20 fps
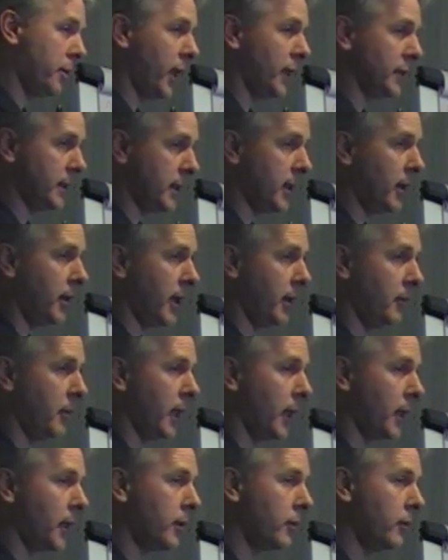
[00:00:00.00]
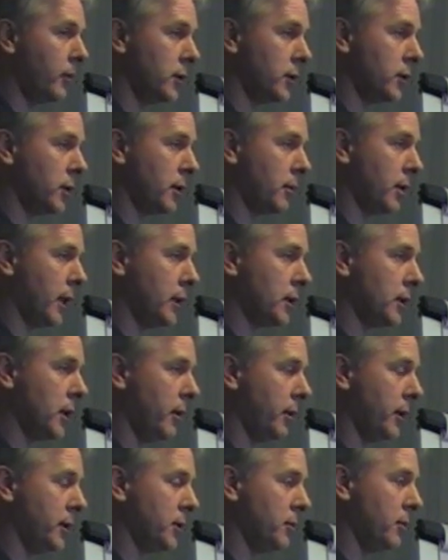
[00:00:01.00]
about timing. We'll talk about
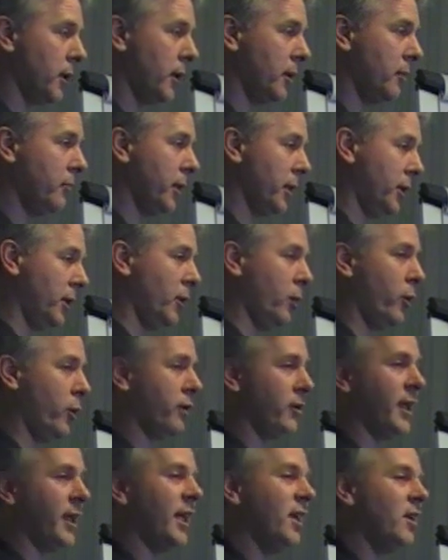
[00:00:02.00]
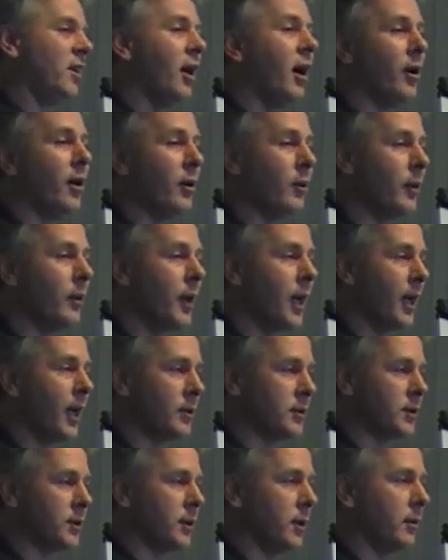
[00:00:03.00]
timing tomorrow, but you already know how
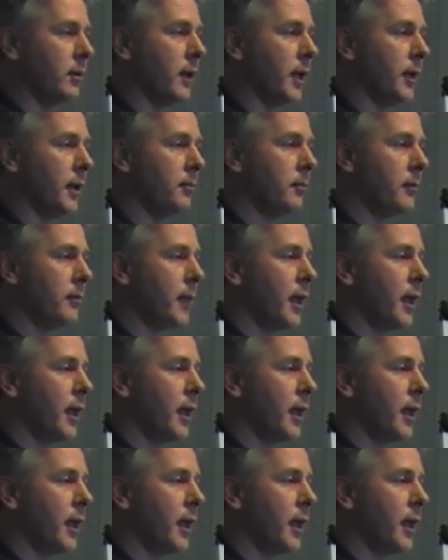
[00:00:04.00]
to do that.